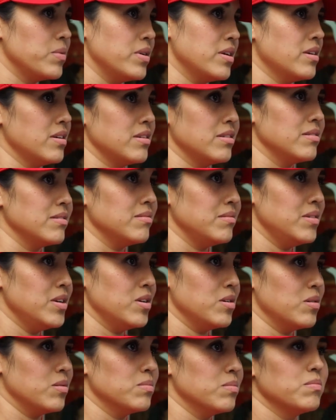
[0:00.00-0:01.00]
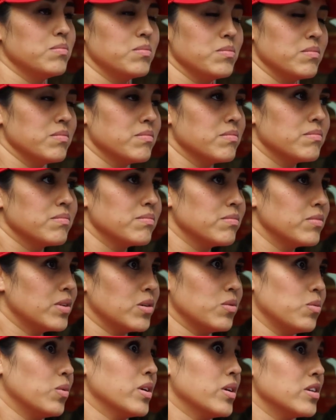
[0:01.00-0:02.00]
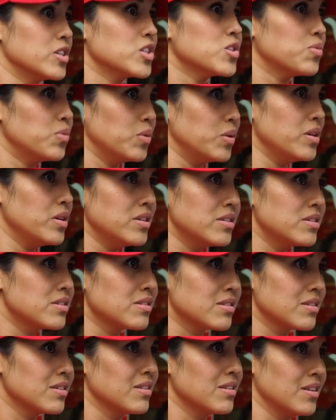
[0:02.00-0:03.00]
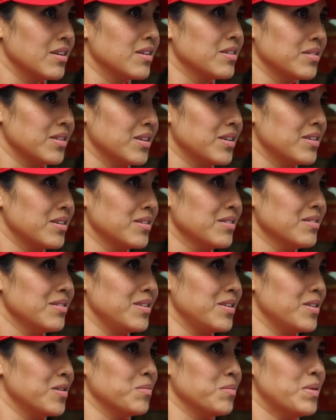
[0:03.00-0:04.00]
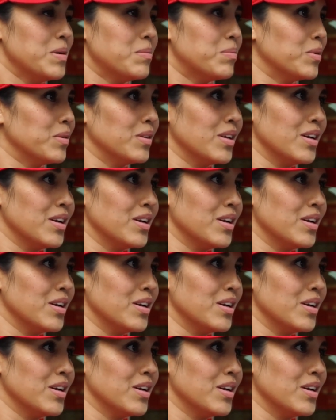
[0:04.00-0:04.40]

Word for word: we can, you know, there where there's foodies out there. You know, people